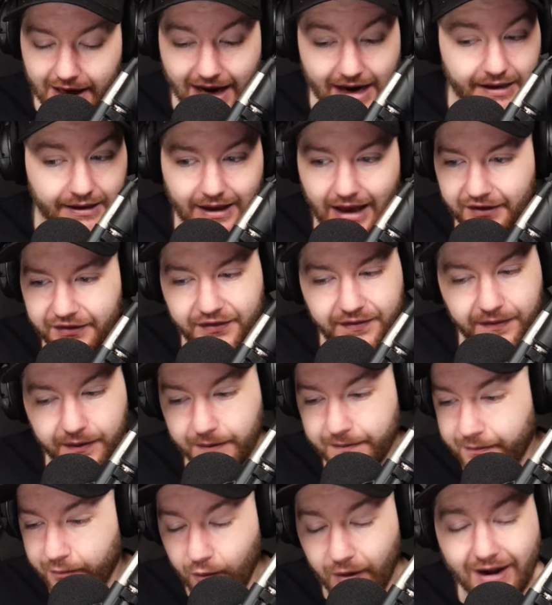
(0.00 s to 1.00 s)
unless
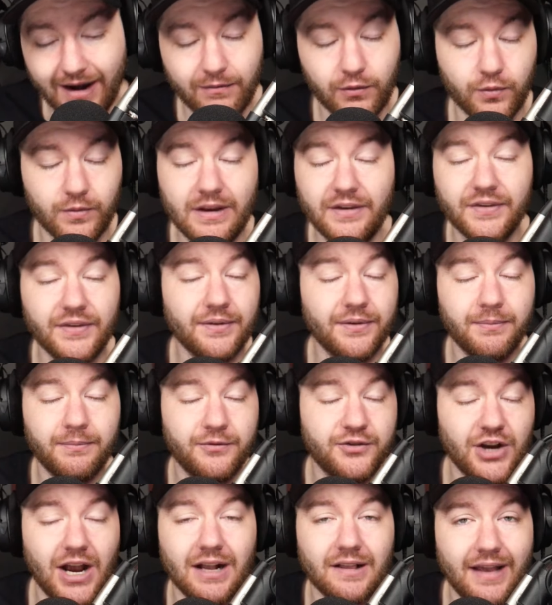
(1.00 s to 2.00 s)
for whatever reason
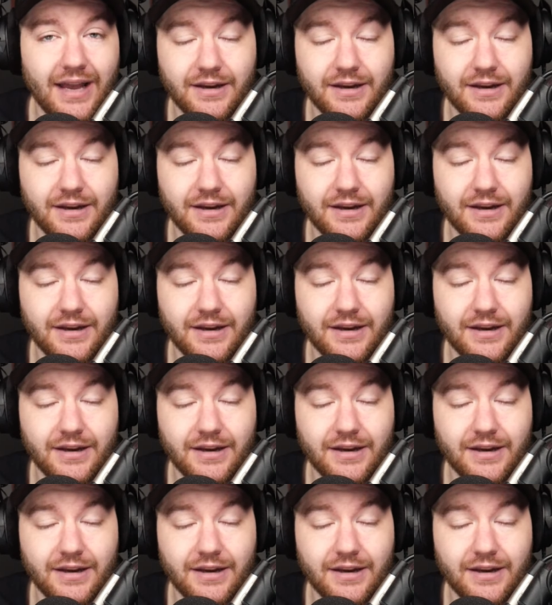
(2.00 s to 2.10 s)
Jock